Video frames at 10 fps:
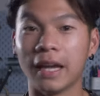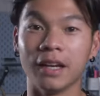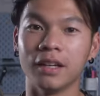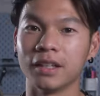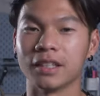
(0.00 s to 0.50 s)

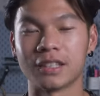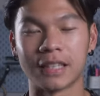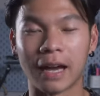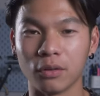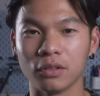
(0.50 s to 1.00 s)
editing, and
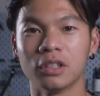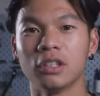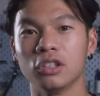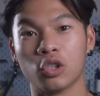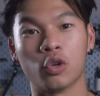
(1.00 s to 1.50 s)
sound
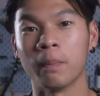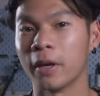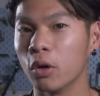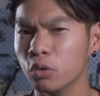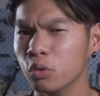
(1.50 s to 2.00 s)
to create
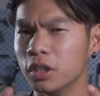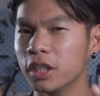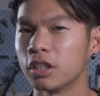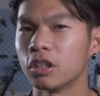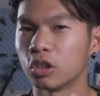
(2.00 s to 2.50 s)
my own
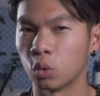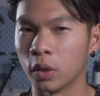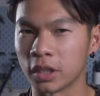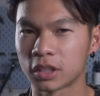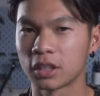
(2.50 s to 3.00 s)
unique
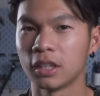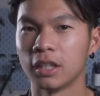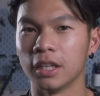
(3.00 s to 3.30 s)
twist